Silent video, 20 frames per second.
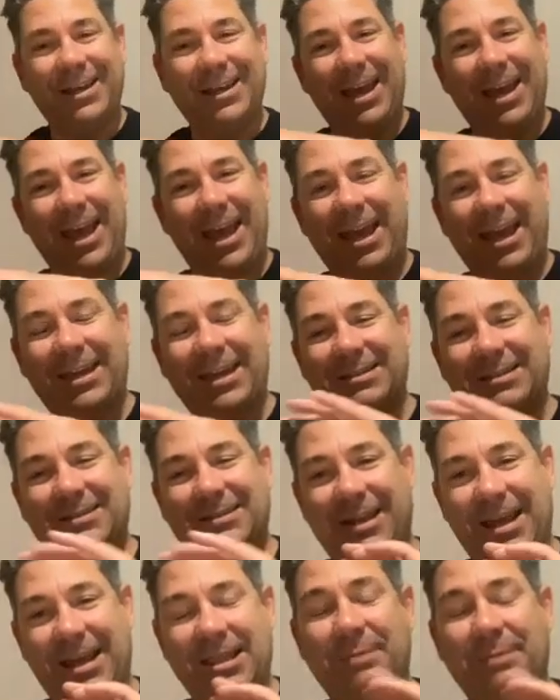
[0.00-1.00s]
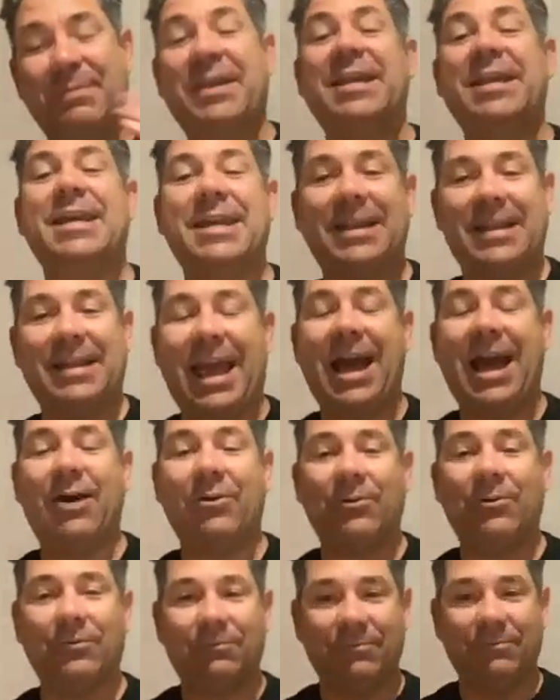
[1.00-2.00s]
and the Be Here
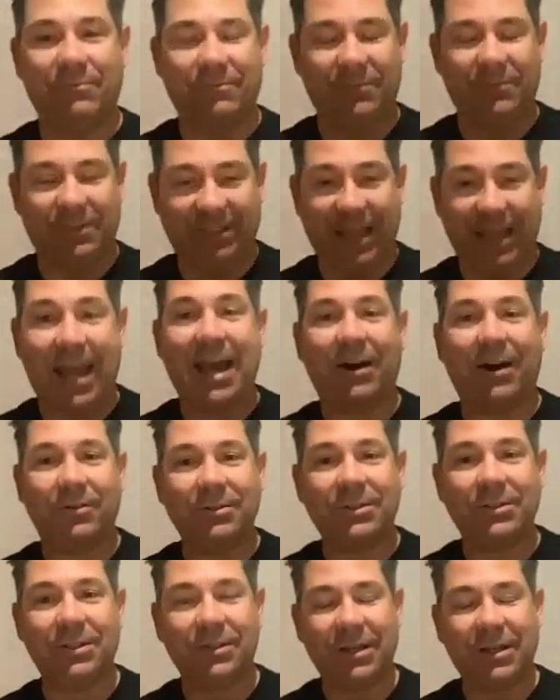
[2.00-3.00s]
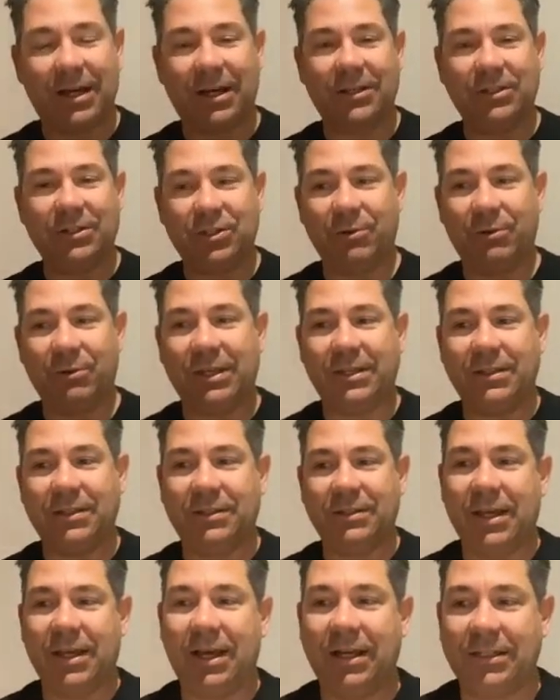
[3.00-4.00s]
Now sound doing
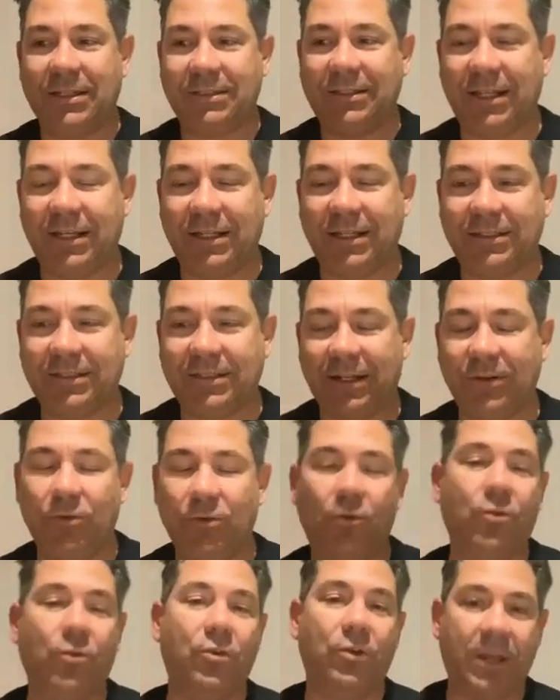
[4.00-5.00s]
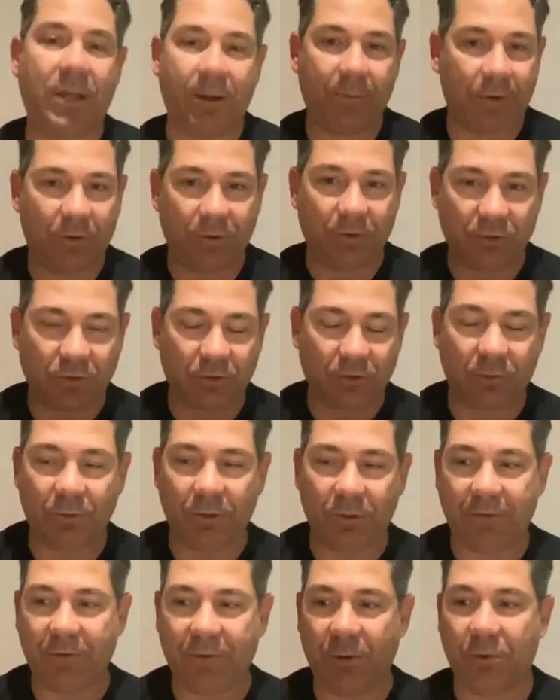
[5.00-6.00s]
Setting Sun or Coming On Strong,
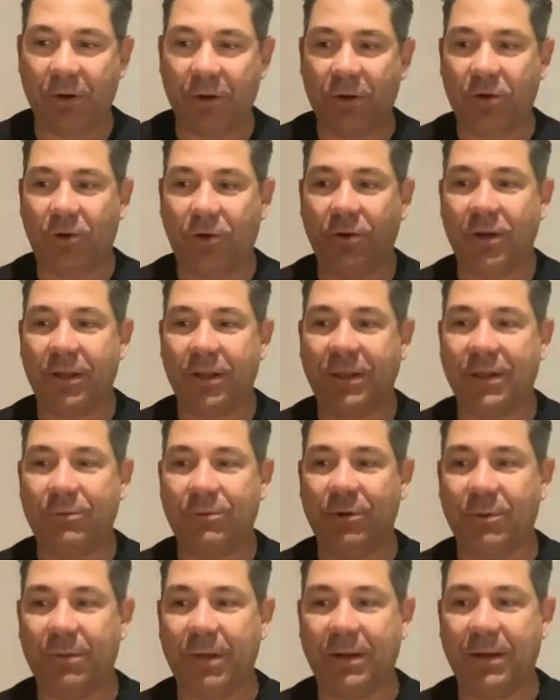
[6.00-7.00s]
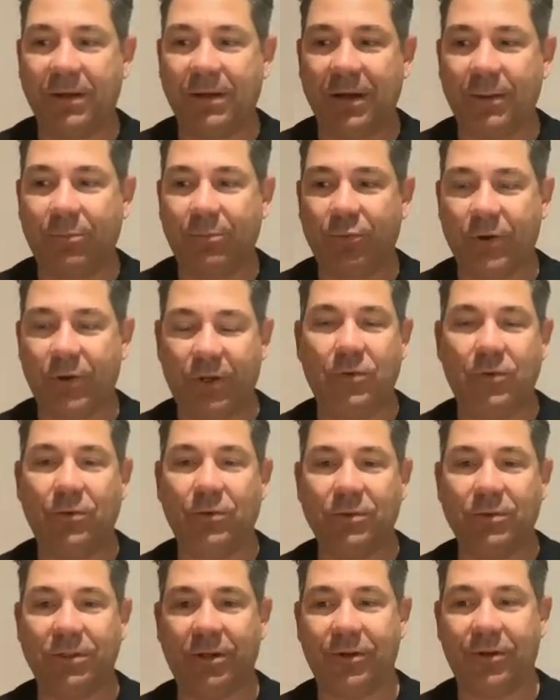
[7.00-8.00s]
whatever you want to call it, I think would have been pretty
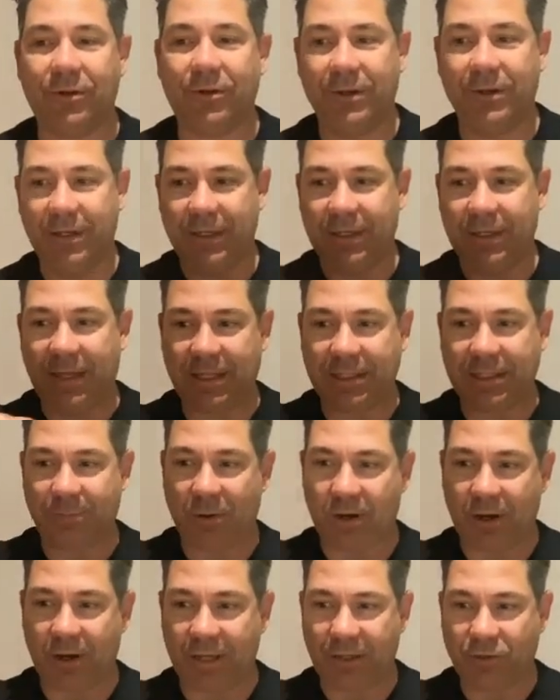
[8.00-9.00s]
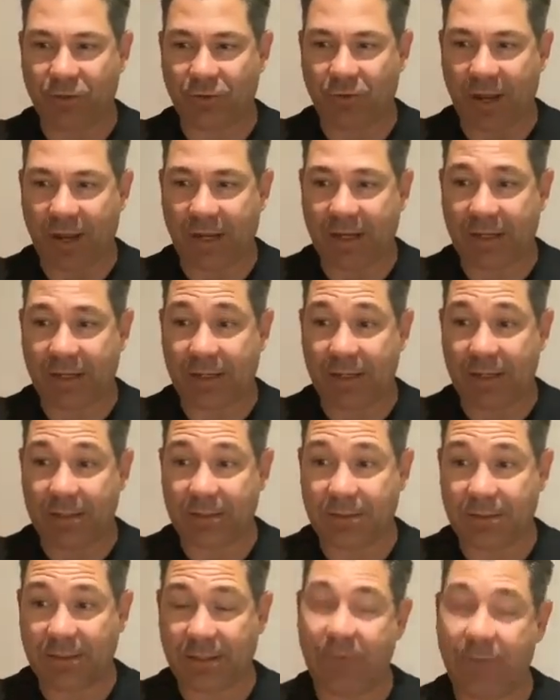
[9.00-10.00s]
cool. So that's my track
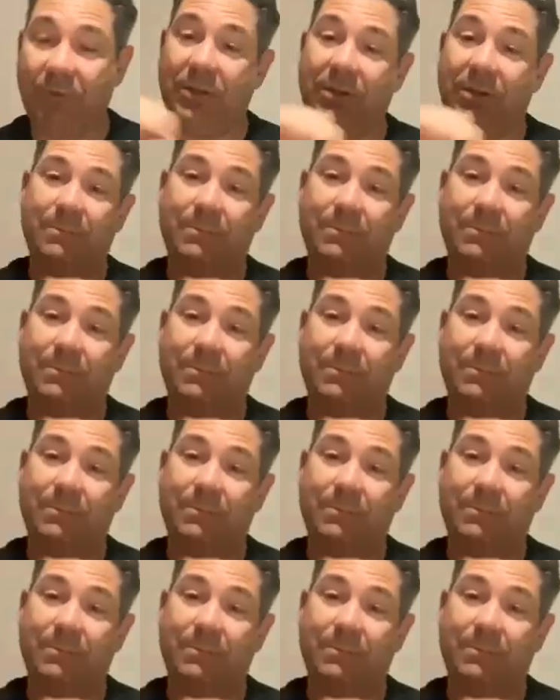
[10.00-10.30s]
7.